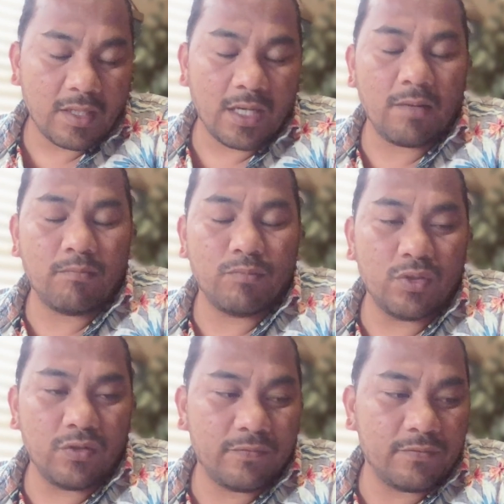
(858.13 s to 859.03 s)
I
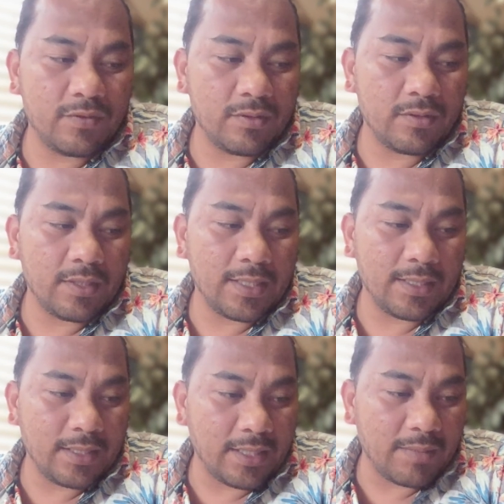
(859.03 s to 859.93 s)
moved,
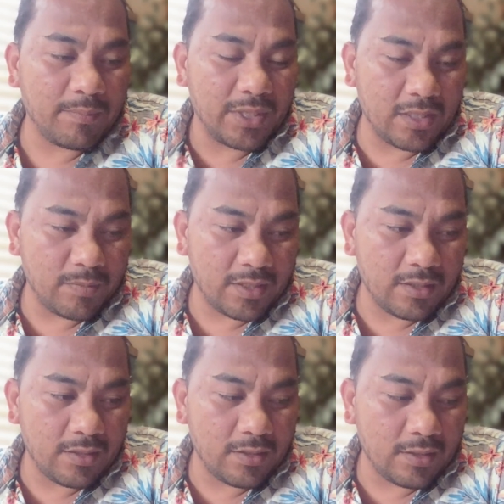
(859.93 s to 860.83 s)
and then I become
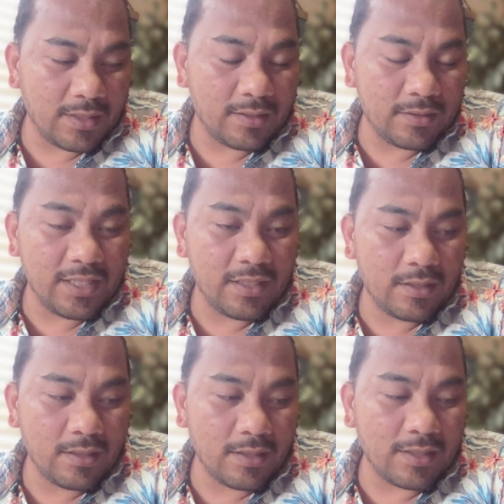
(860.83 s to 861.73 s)
a
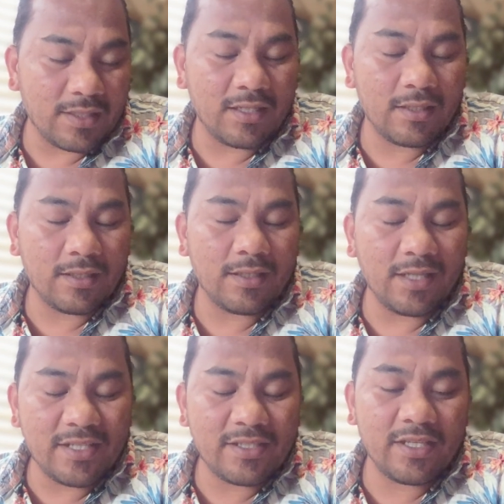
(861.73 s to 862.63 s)

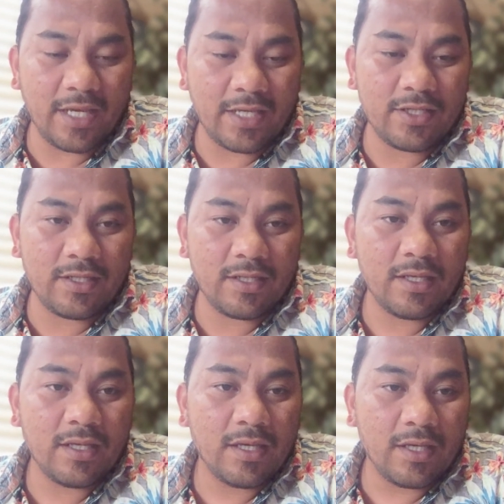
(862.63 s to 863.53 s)
leasing agent,
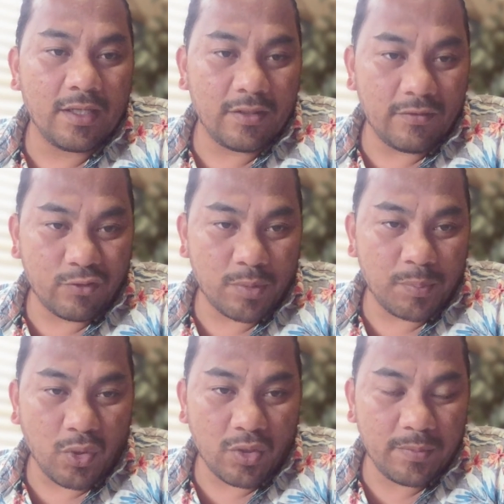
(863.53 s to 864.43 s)
for
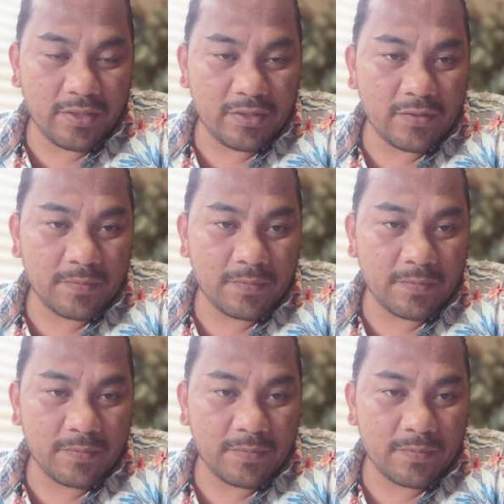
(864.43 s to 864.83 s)
apartments.